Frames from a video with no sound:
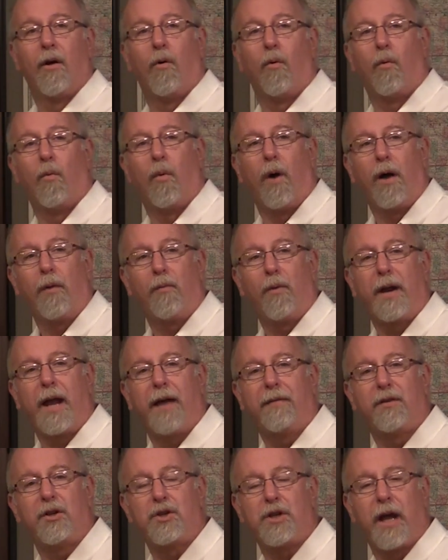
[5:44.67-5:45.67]
What would
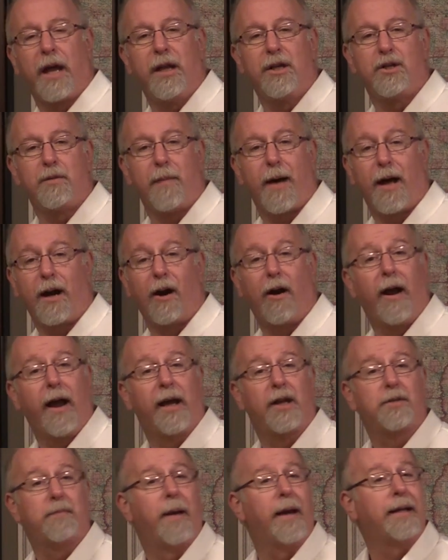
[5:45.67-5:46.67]
have to change about our
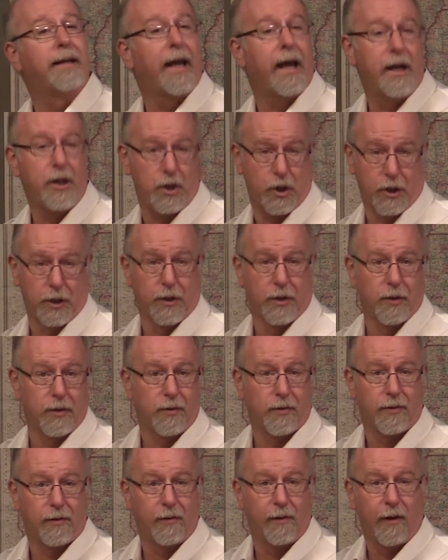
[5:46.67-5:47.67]

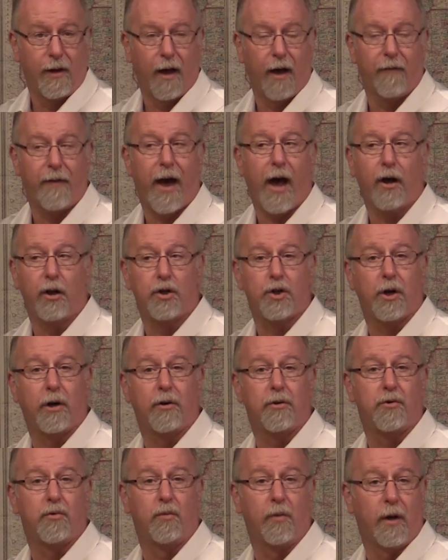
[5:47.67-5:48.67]
expectations of how a
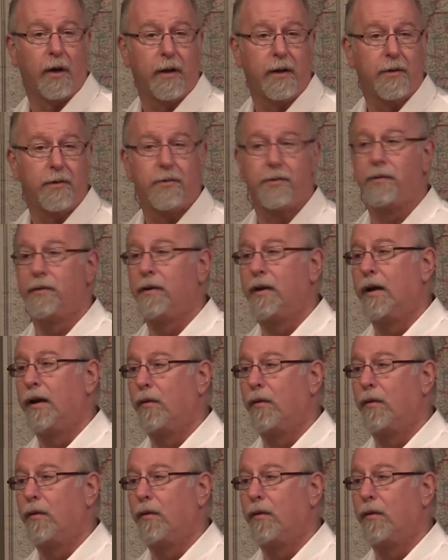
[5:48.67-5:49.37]
church runs,